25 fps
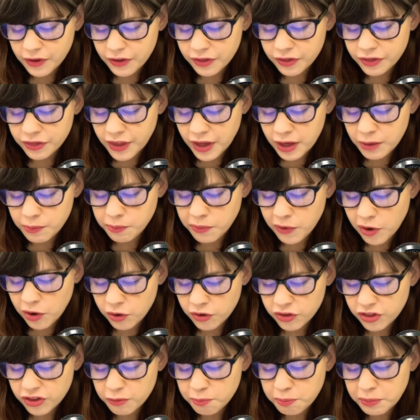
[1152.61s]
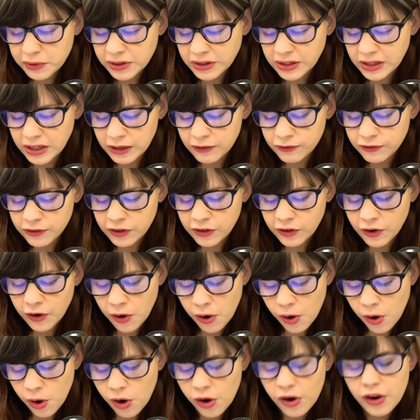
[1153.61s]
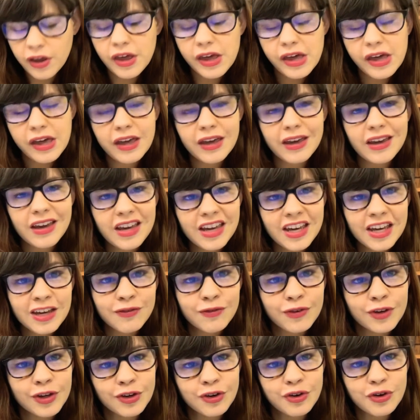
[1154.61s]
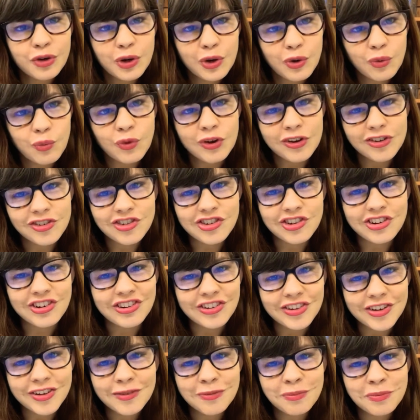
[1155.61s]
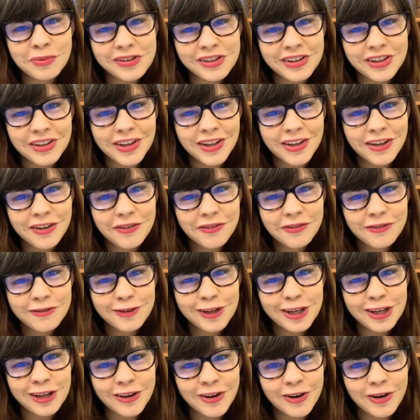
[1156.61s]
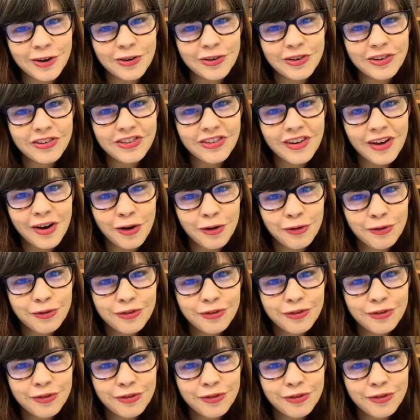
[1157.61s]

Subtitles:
They both believed in her, even when she didn't believe in herself.